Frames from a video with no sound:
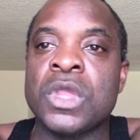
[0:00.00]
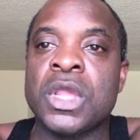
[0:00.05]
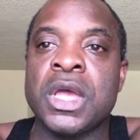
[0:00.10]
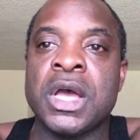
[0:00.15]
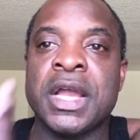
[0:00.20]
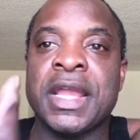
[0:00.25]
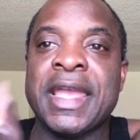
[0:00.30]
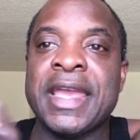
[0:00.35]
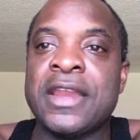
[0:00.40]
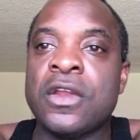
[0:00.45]

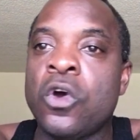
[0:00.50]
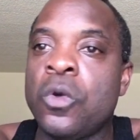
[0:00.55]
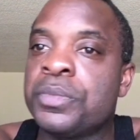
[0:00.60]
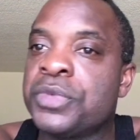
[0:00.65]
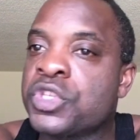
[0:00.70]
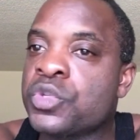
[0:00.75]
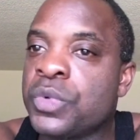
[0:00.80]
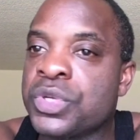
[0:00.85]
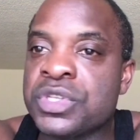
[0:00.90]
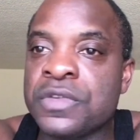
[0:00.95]
Again, I hope
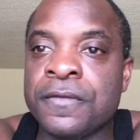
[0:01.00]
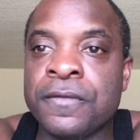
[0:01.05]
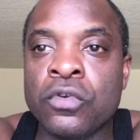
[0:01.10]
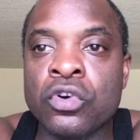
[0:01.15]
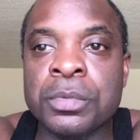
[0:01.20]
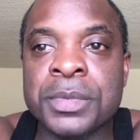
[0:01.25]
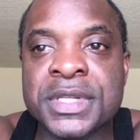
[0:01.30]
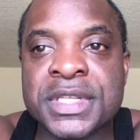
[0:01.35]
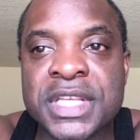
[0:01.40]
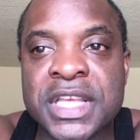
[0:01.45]
this was
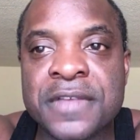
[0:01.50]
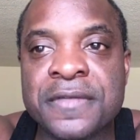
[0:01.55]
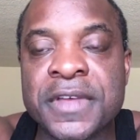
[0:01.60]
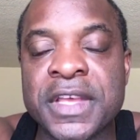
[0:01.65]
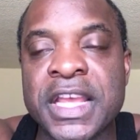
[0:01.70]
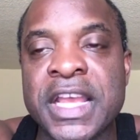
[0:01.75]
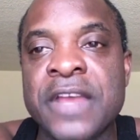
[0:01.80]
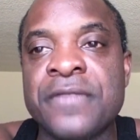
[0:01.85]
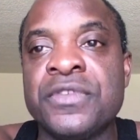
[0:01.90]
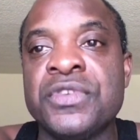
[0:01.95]
informative.
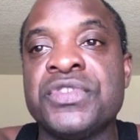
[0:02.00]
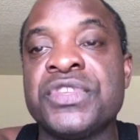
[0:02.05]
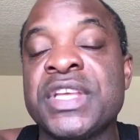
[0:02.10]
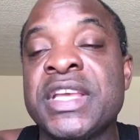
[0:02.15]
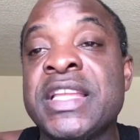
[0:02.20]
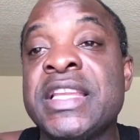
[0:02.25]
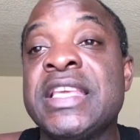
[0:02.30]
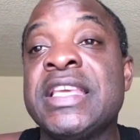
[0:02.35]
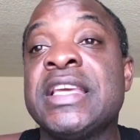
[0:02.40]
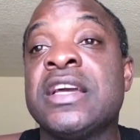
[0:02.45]
If there's
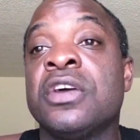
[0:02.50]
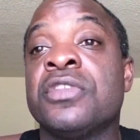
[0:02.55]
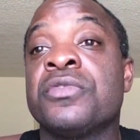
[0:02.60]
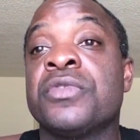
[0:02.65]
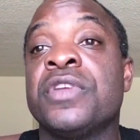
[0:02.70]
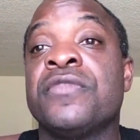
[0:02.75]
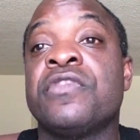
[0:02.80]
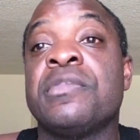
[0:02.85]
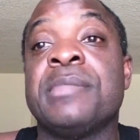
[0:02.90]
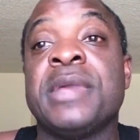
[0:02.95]
any other
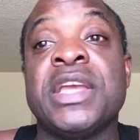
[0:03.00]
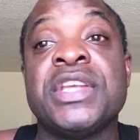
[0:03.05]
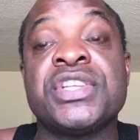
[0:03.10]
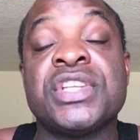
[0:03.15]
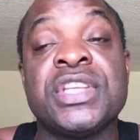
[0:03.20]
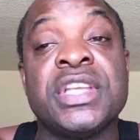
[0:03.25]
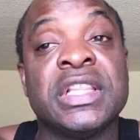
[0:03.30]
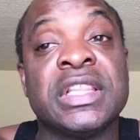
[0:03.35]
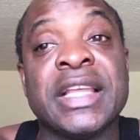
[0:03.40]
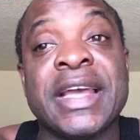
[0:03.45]

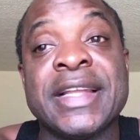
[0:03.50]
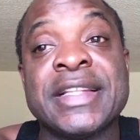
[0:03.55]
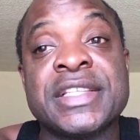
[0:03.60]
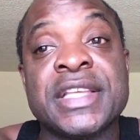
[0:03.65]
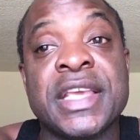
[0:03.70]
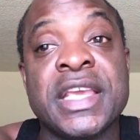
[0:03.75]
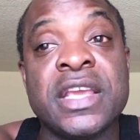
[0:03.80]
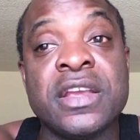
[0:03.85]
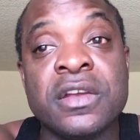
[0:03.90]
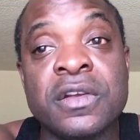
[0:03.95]
information you'd like to
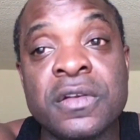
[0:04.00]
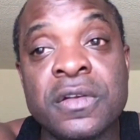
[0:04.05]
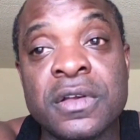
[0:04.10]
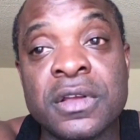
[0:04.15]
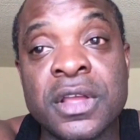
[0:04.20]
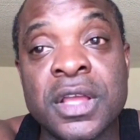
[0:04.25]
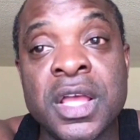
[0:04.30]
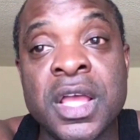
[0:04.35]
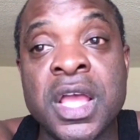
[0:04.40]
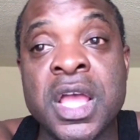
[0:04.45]
hear,
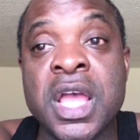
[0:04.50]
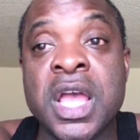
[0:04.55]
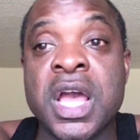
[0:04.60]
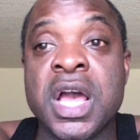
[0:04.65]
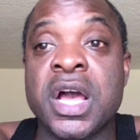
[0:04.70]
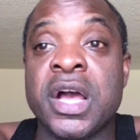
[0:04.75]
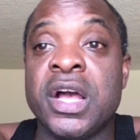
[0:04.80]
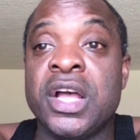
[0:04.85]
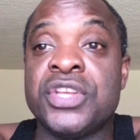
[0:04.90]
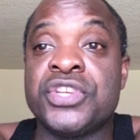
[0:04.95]

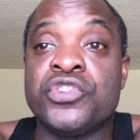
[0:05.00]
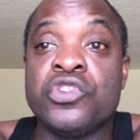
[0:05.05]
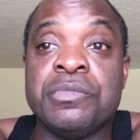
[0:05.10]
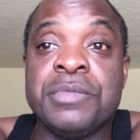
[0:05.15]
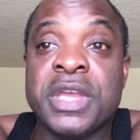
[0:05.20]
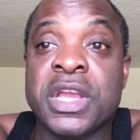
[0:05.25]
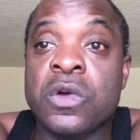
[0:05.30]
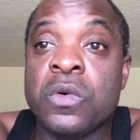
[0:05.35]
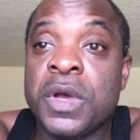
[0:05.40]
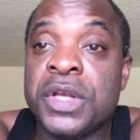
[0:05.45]
shoot
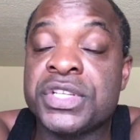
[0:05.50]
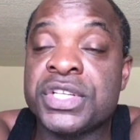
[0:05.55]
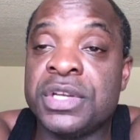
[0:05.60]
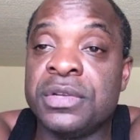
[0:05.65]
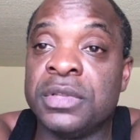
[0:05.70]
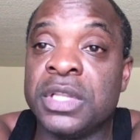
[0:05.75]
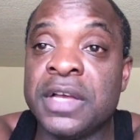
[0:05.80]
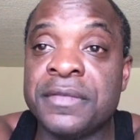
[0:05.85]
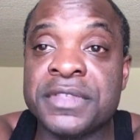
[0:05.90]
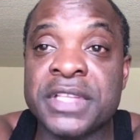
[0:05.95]
me a
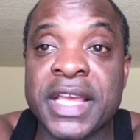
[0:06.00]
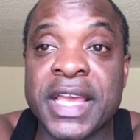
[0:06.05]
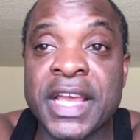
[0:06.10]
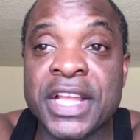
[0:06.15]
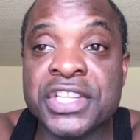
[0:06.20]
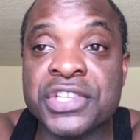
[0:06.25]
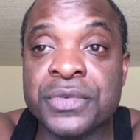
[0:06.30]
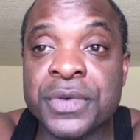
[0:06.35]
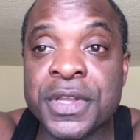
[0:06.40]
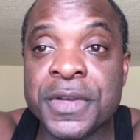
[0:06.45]
question. Love to
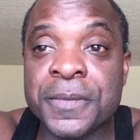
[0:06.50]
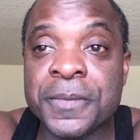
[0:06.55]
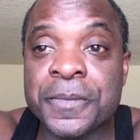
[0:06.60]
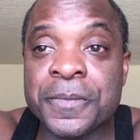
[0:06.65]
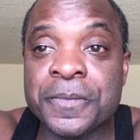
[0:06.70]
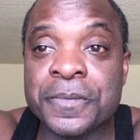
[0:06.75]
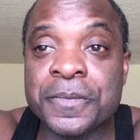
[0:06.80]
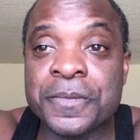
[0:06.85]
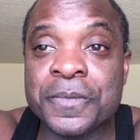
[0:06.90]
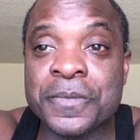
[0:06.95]
answer it.
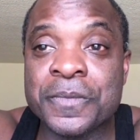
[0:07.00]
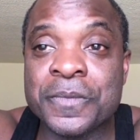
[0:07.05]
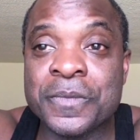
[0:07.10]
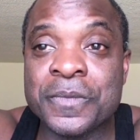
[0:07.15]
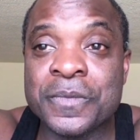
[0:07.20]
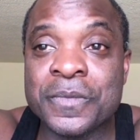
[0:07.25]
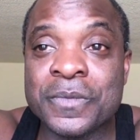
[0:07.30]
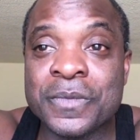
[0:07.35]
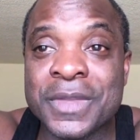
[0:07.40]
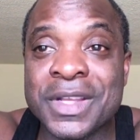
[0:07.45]

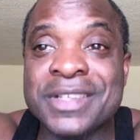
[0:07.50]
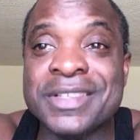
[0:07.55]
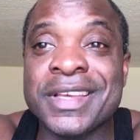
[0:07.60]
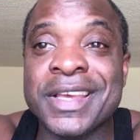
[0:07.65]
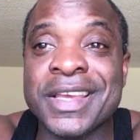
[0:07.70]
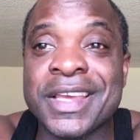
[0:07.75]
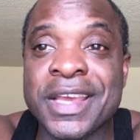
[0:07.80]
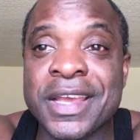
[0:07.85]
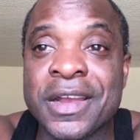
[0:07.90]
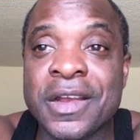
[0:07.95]

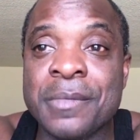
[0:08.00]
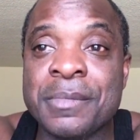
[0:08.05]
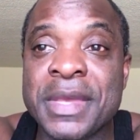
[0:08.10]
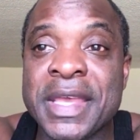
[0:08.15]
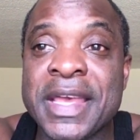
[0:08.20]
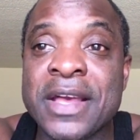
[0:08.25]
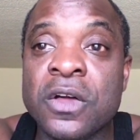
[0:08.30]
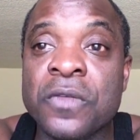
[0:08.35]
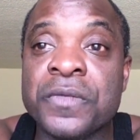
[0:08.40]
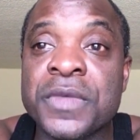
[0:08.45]
Take care. Be
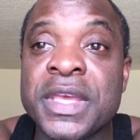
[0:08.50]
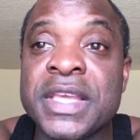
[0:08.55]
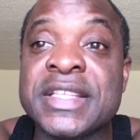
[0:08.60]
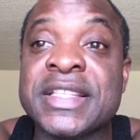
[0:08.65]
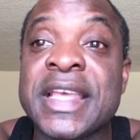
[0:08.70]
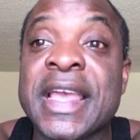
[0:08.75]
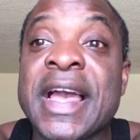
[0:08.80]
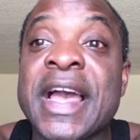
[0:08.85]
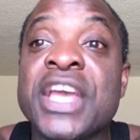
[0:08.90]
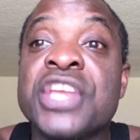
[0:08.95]
healthy.
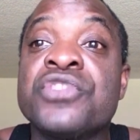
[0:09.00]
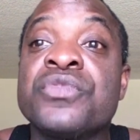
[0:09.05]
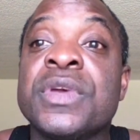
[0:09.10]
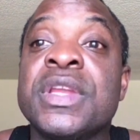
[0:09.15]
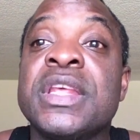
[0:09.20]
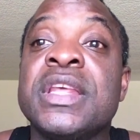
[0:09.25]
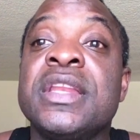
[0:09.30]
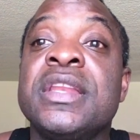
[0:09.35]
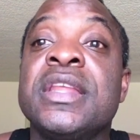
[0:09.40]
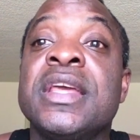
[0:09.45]
Stay
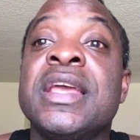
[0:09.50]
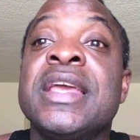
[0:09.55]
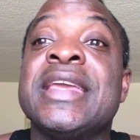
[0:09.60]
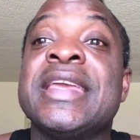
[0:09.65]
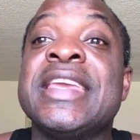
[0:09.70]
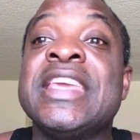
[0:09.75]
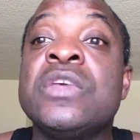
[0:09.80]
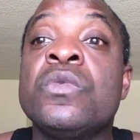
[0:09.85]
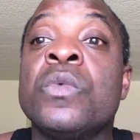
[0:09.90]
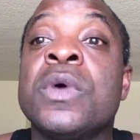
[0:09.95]
hydrated.
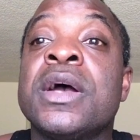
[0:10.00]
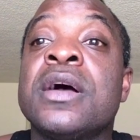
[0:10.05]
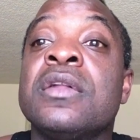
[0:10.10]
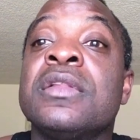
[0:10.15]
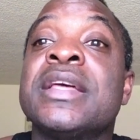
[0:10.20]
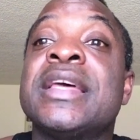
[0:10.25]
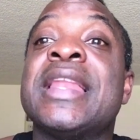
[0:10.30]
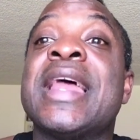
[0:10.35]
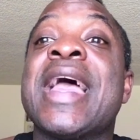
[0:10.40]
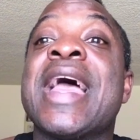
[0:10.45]
Eat well
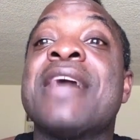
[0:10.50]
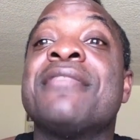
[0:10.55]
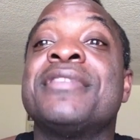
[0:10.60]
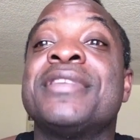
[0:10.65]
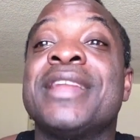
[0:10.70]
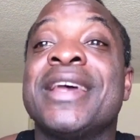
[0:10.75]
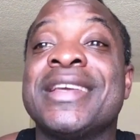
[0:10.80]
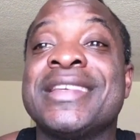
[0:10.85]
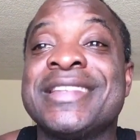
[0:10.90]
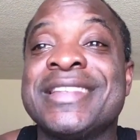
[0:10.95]
and have a
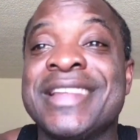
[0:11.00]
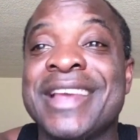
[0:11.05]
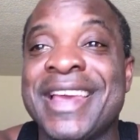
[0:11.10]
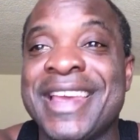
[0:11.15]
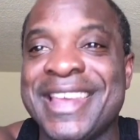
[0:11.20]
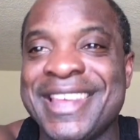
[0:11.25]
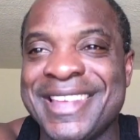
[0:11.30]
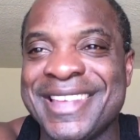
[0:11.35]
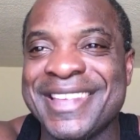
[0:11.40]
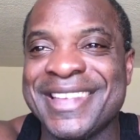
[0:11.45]
nice
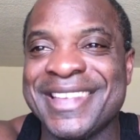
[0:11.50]
day.